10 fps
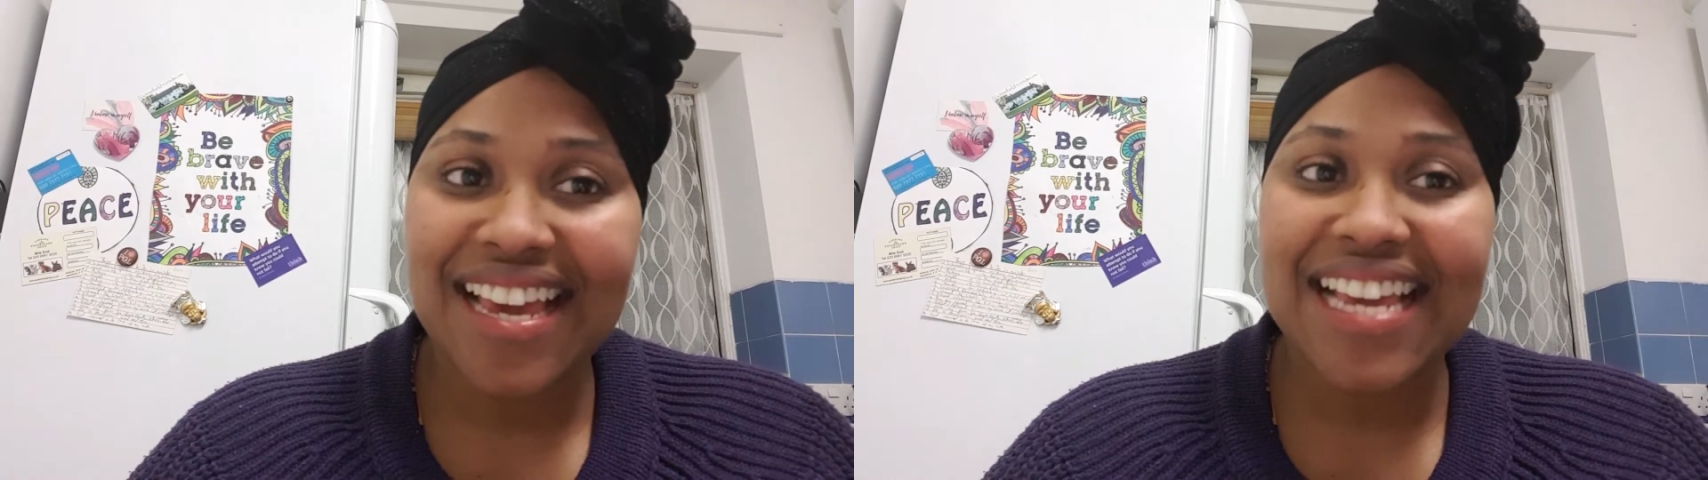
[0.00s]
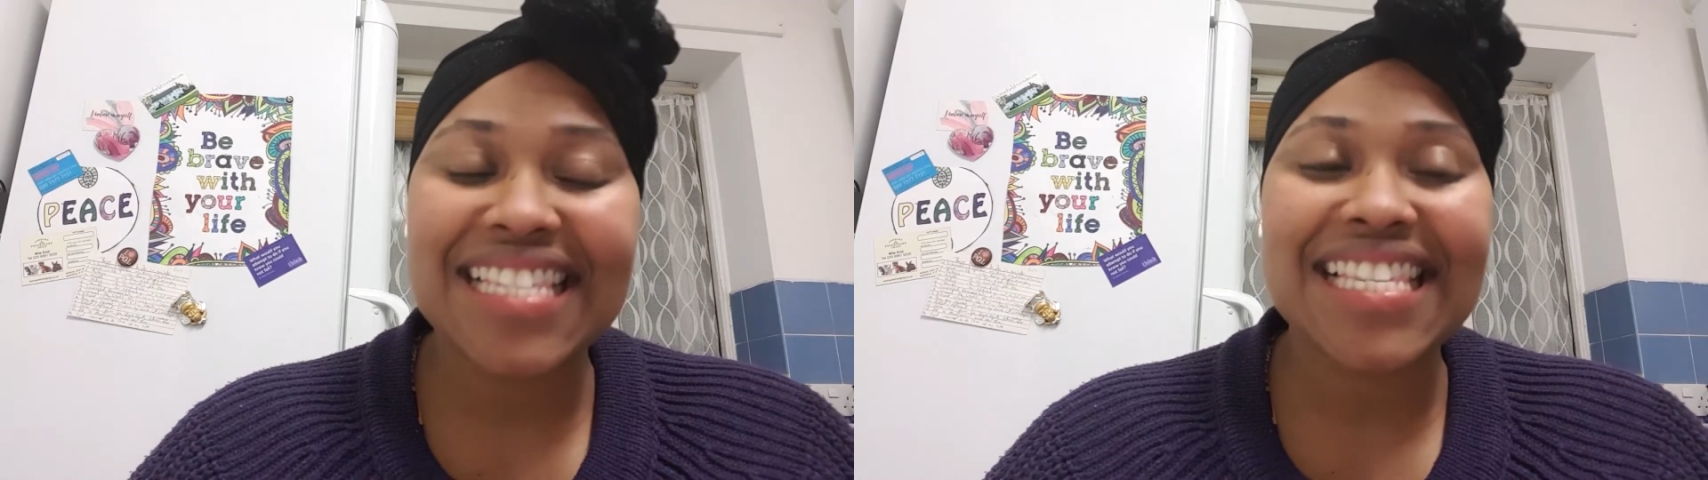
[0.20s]

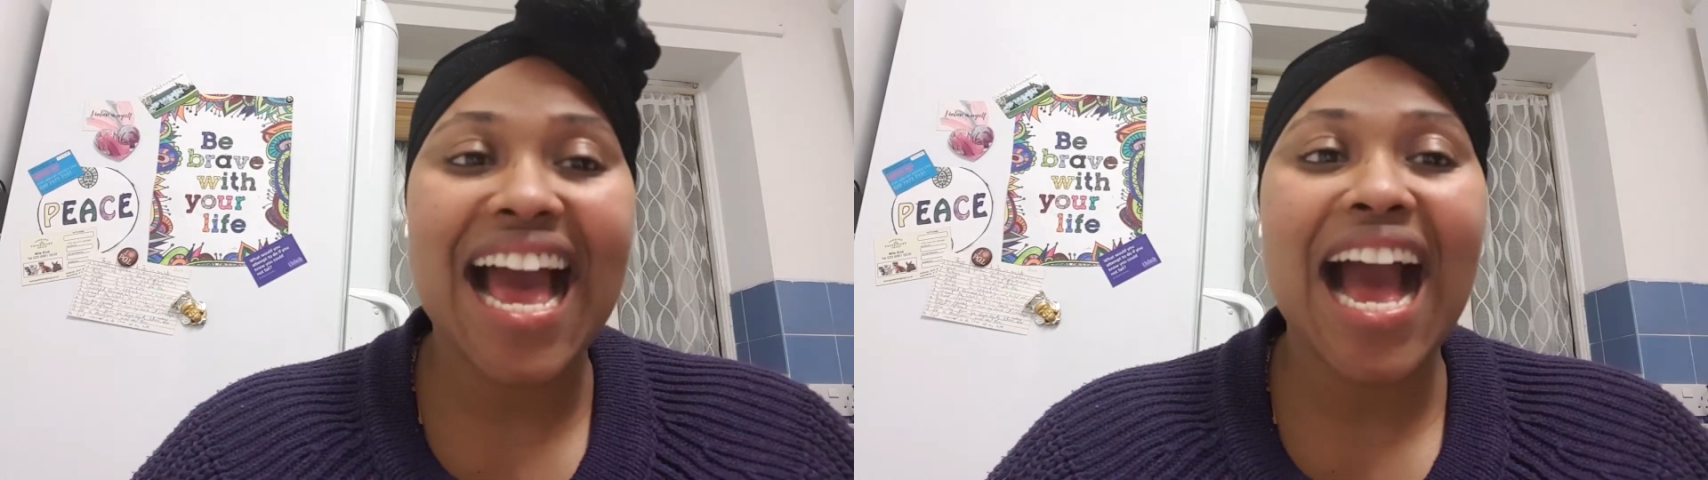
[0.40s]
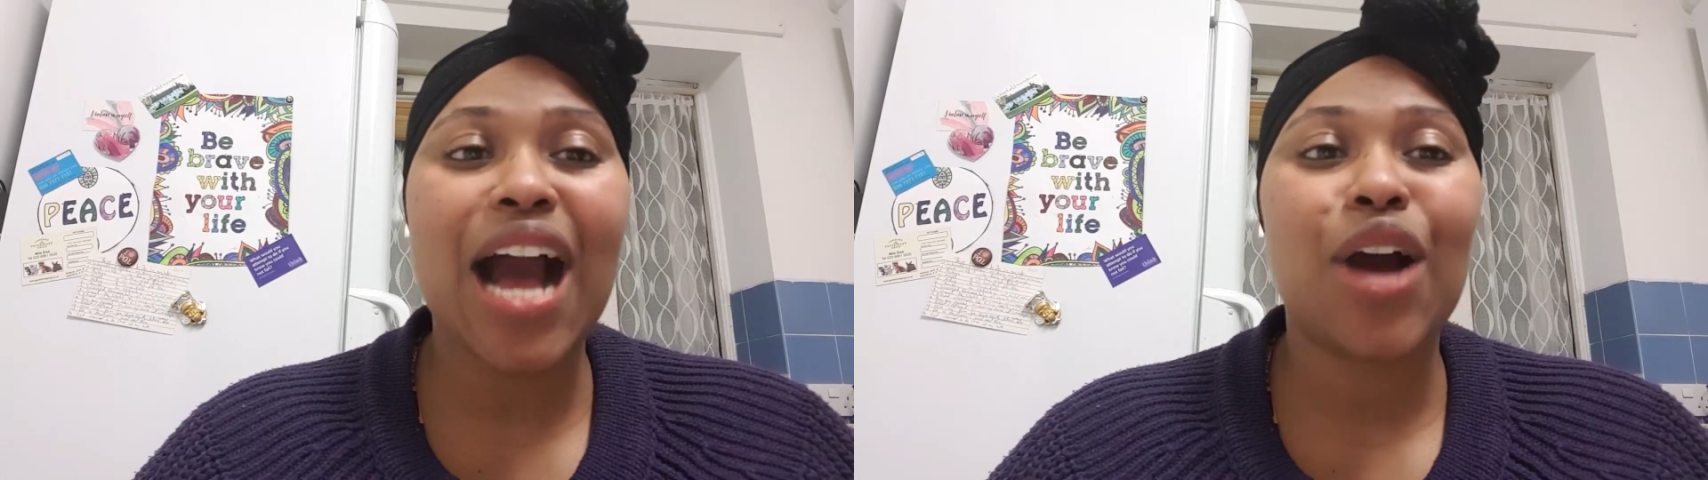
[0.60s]
is
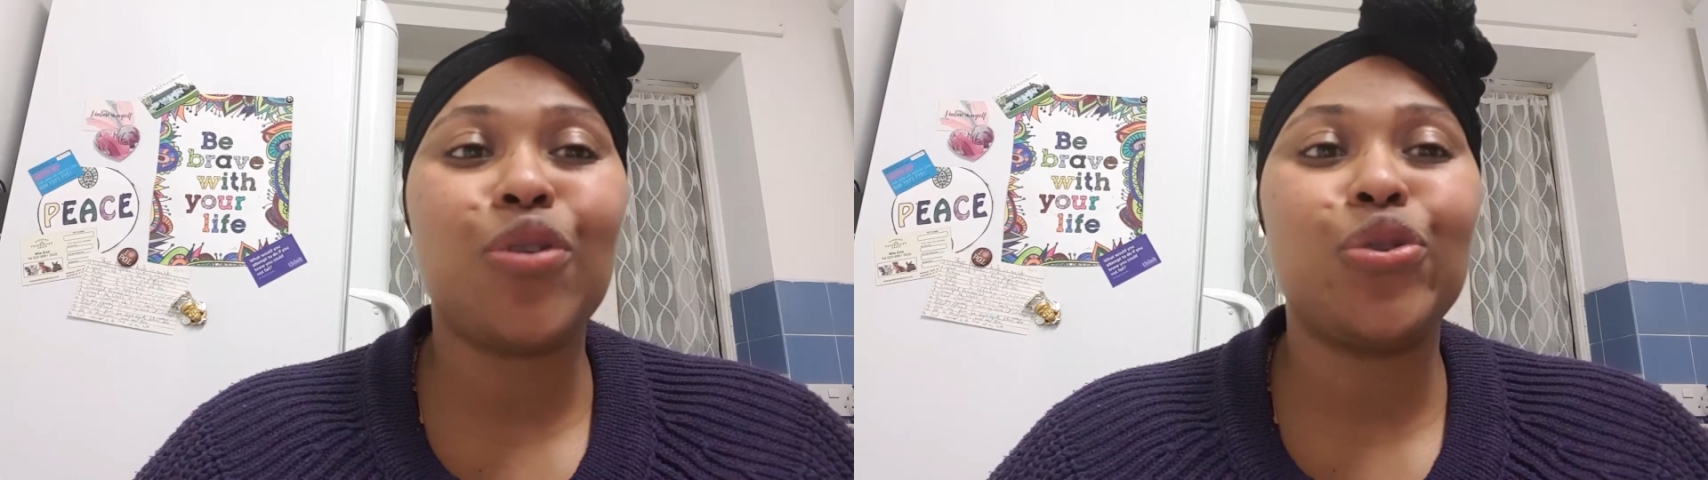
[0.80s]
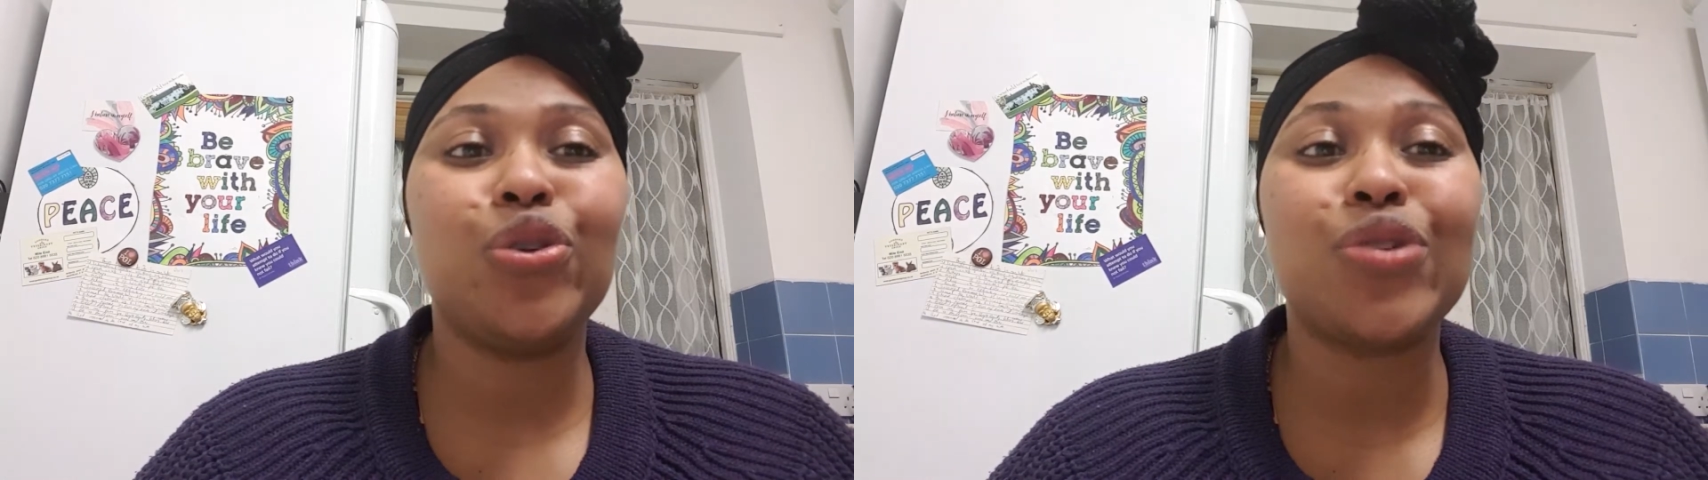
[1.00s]

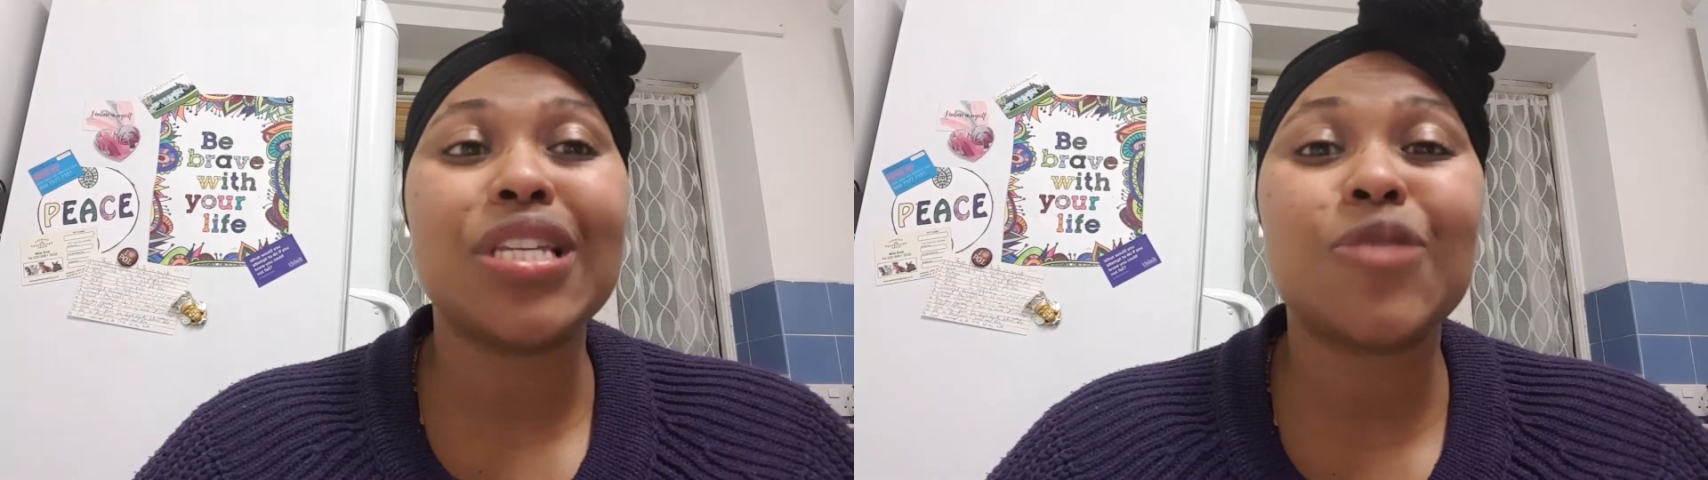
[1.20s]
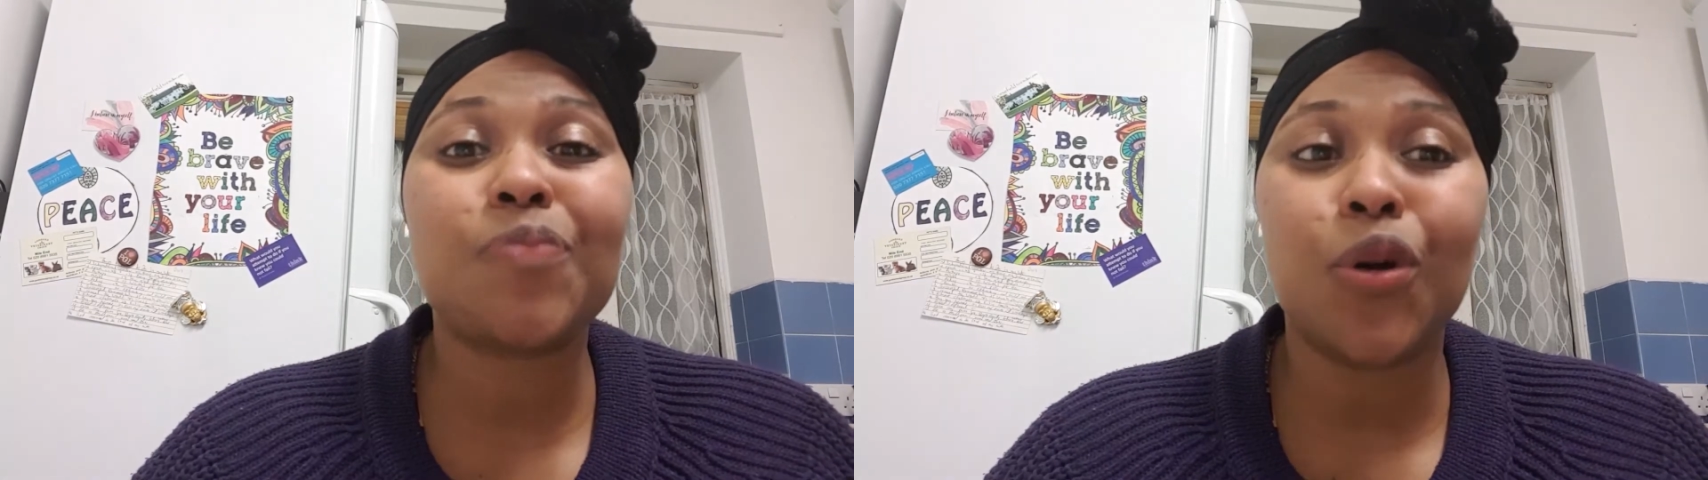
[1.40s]
how you
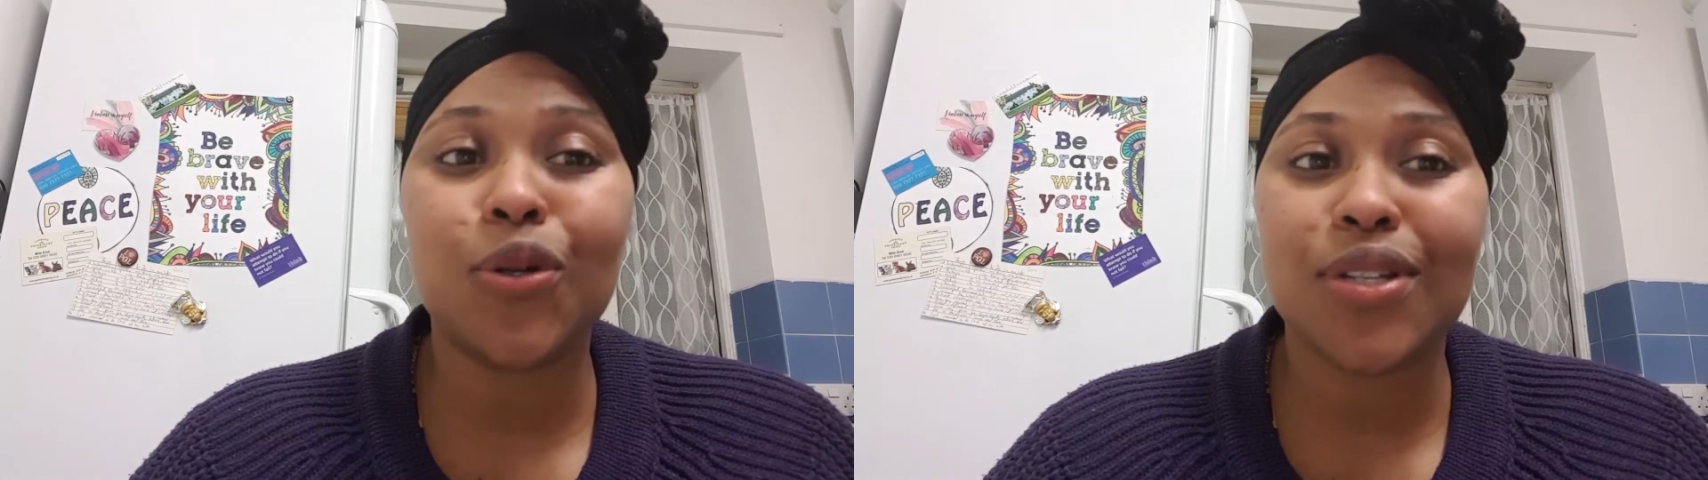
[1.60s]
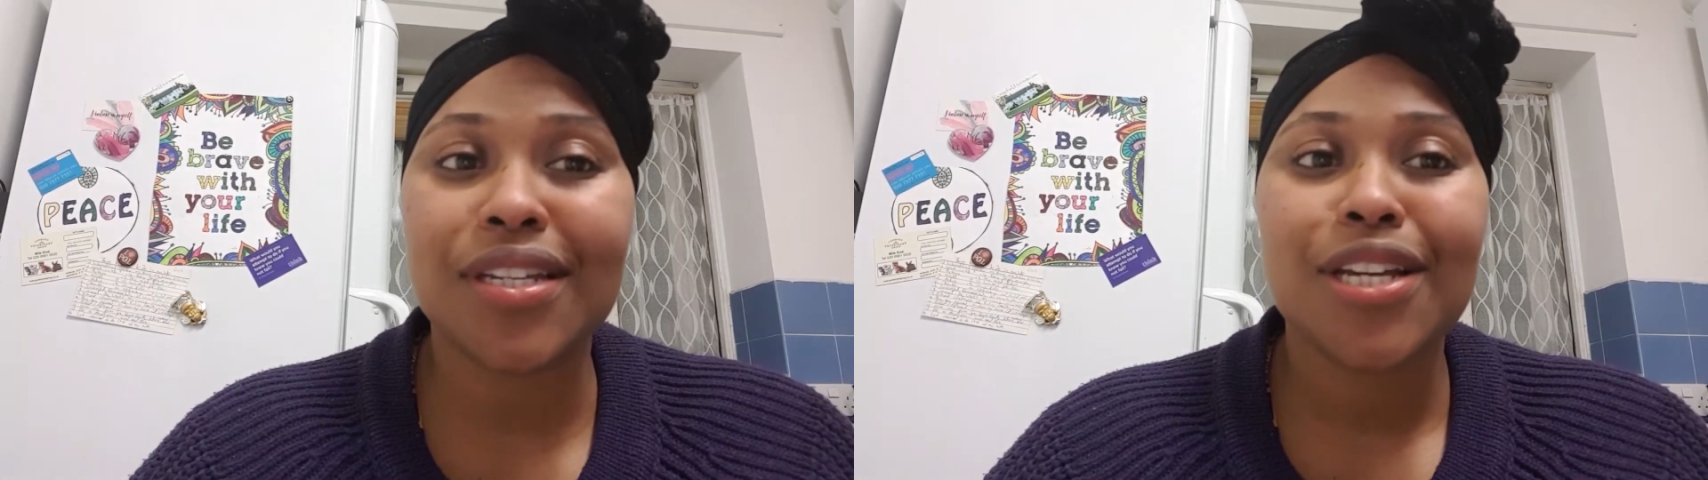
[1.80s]

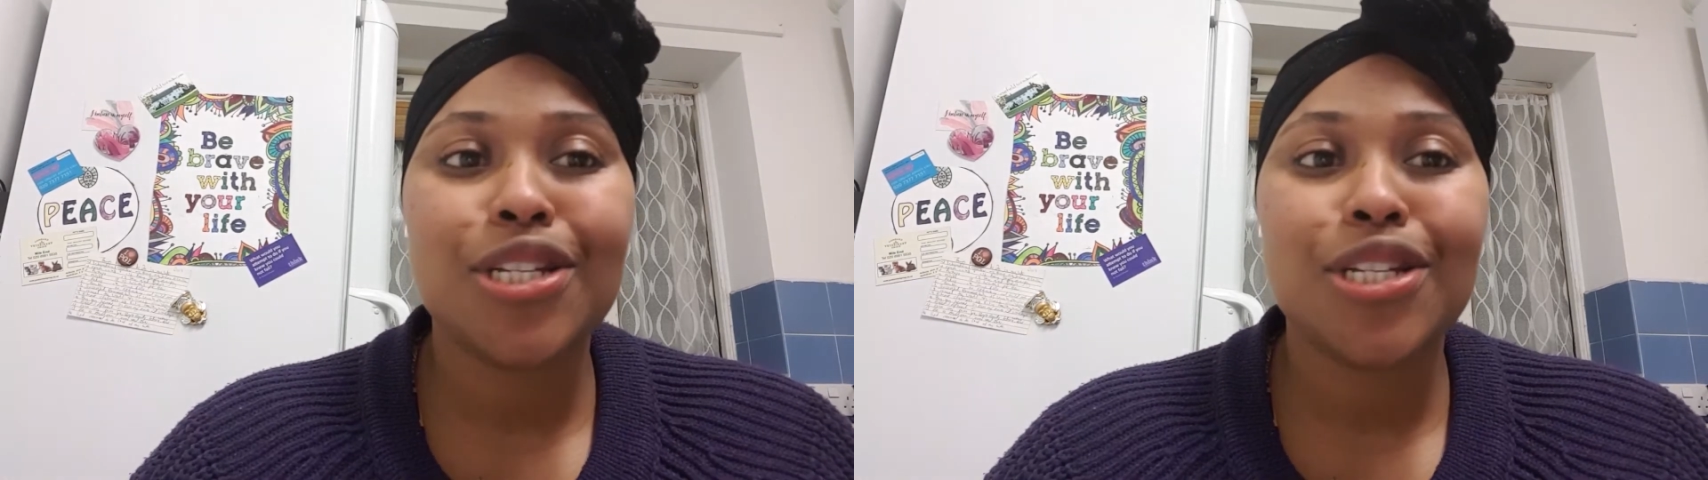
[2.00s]
respond